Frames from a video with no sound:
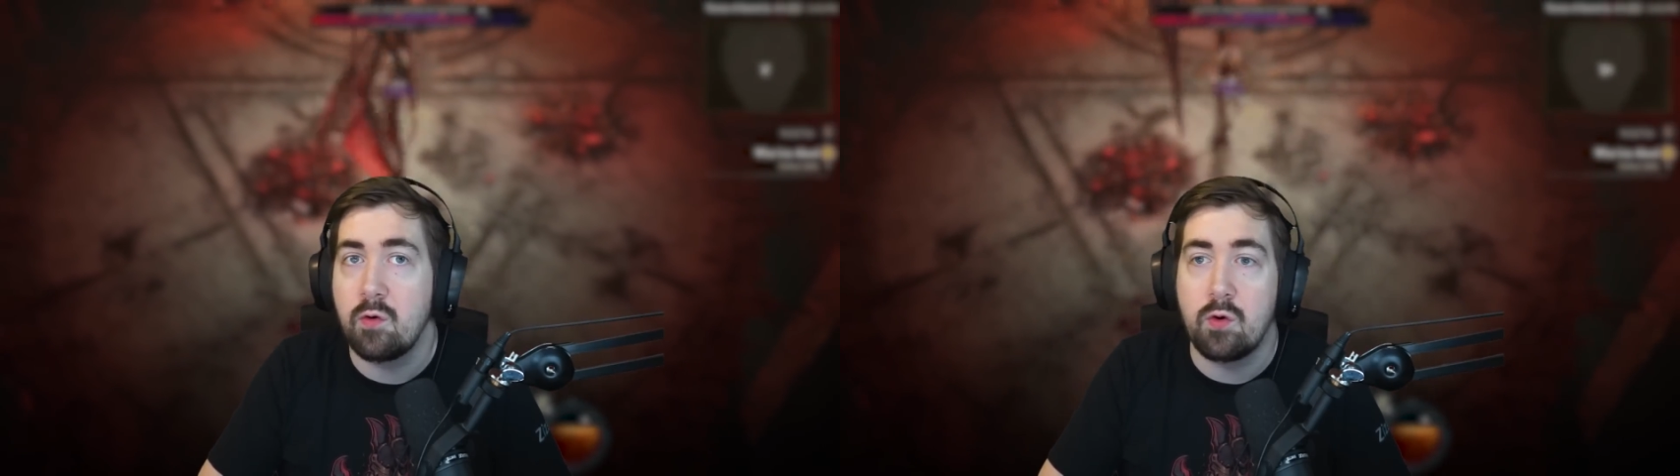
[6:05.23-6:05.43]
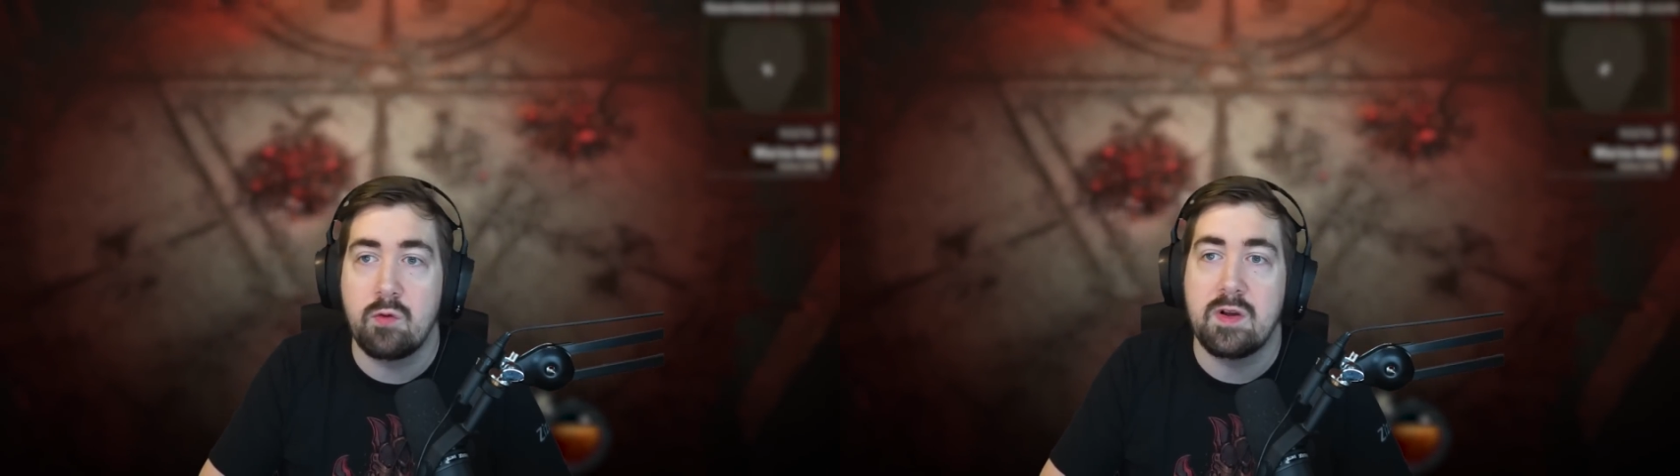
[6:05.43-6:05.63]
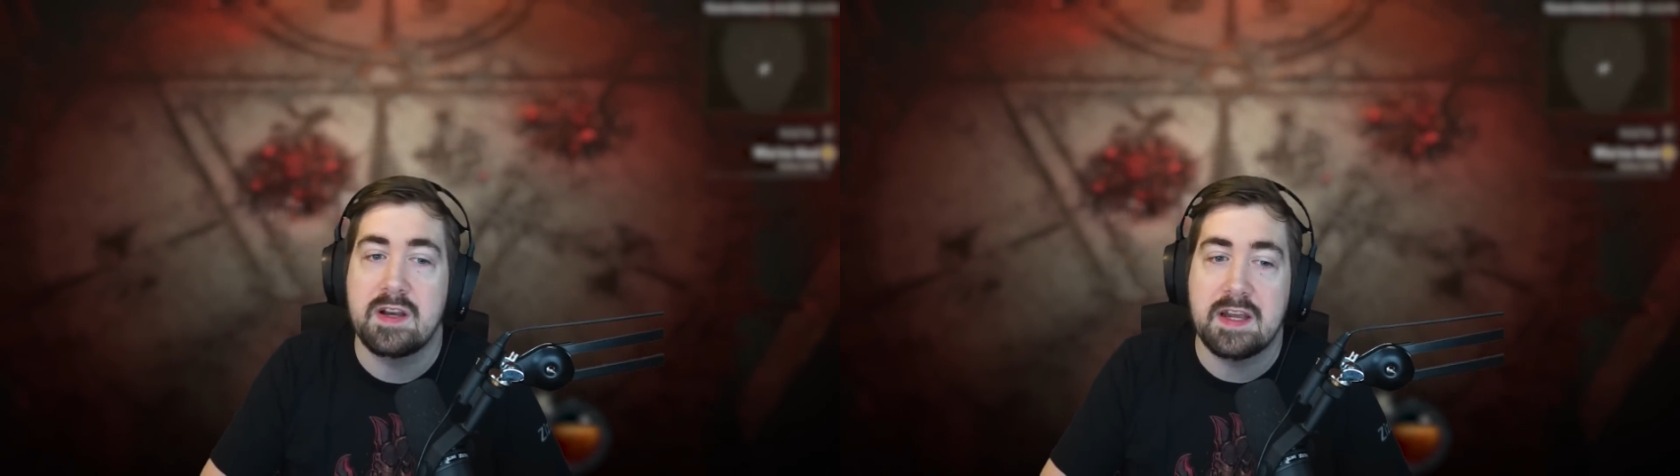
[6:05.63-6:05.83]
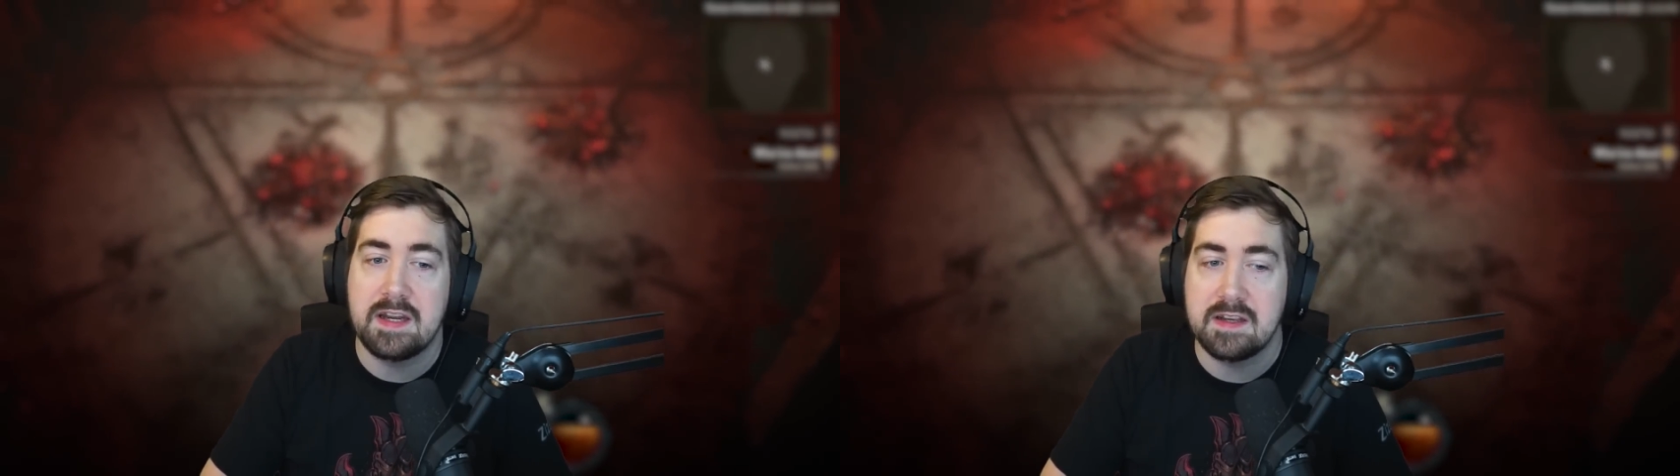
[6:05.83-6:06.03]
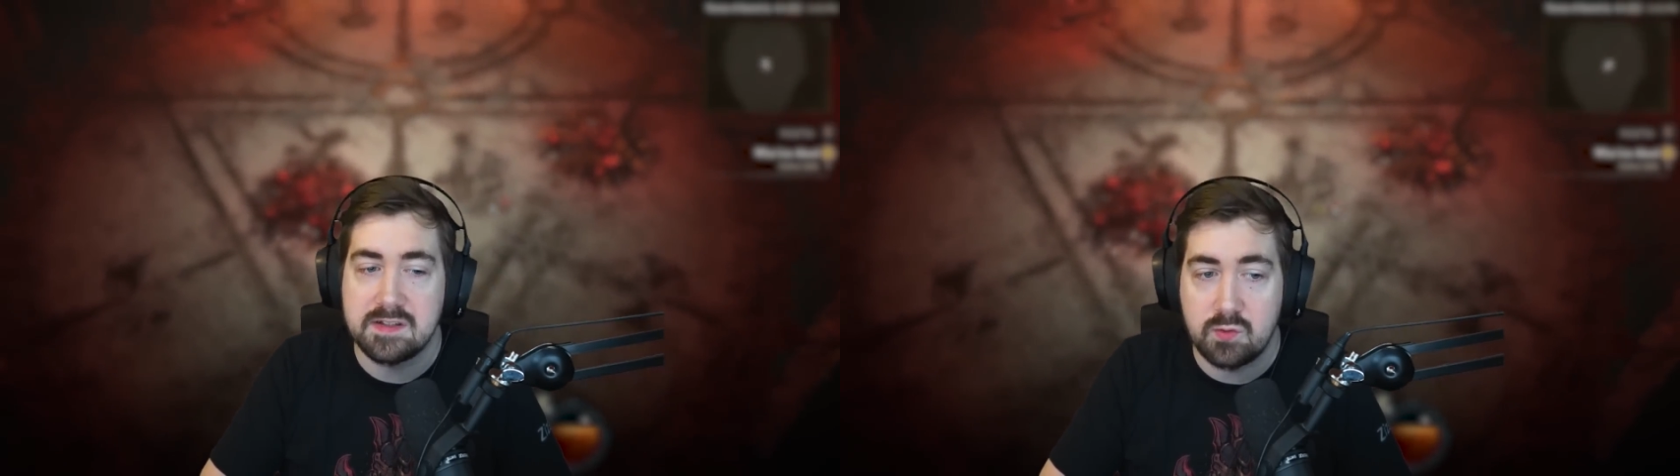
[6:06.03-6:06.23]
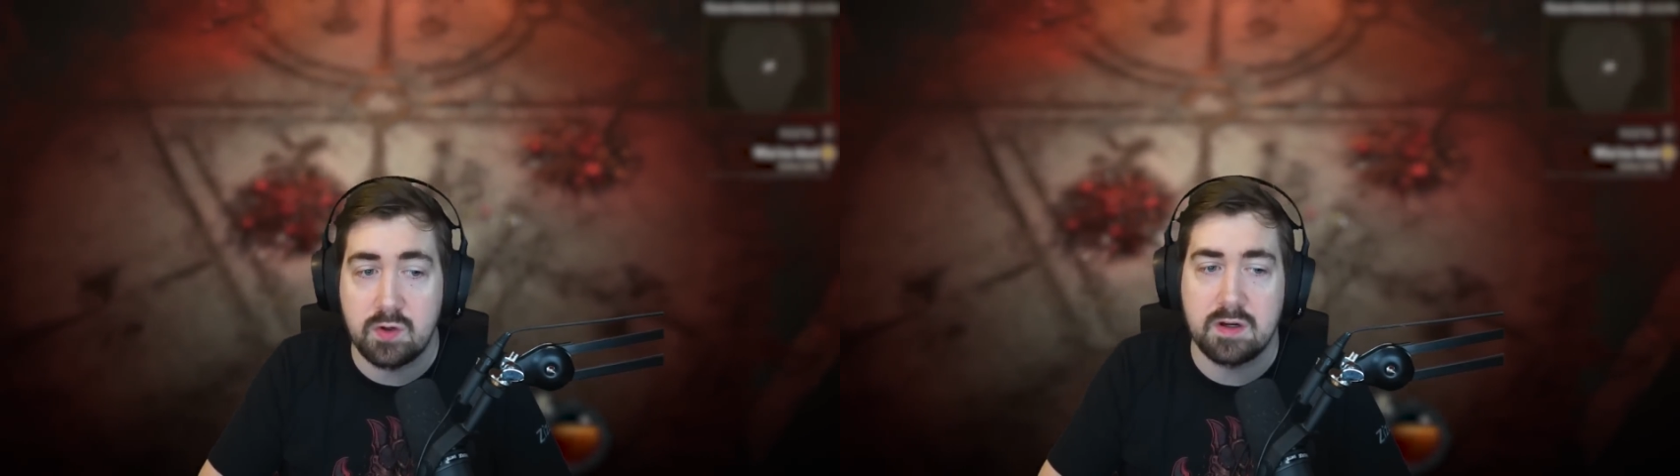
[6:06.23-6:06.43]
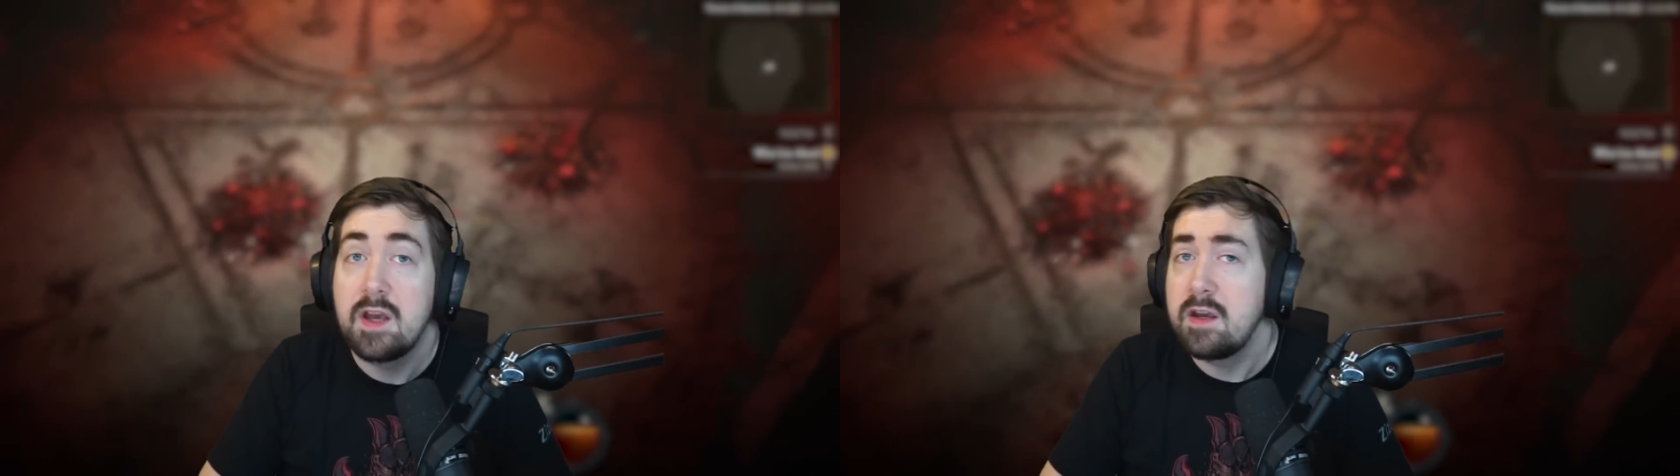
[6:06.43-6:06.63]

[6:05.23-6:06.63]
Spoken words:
or while getting a sorc.